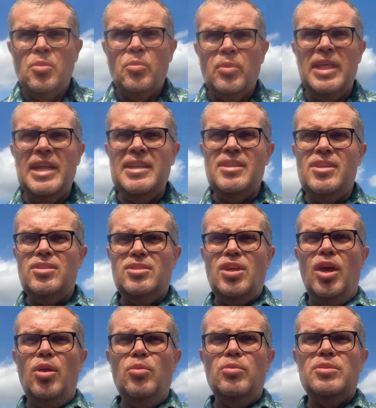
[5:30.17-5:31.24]
We're then
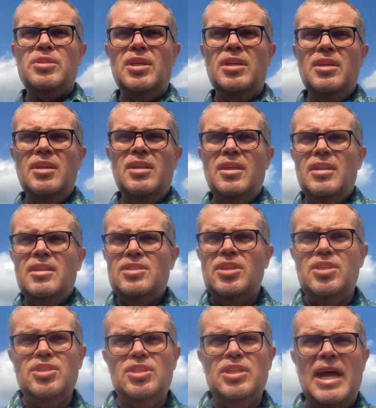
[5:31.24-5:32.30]
told to
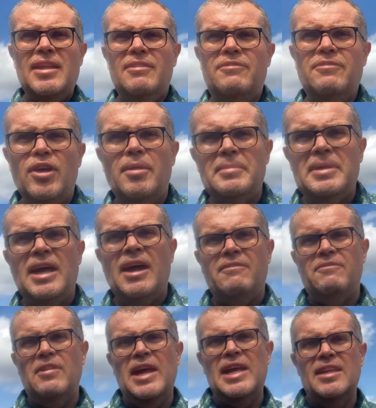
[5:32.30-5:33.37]
stand firm in our
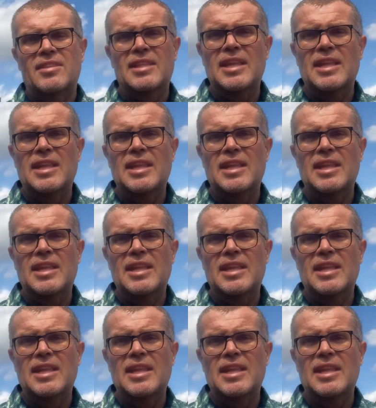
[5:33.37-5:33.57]
faith.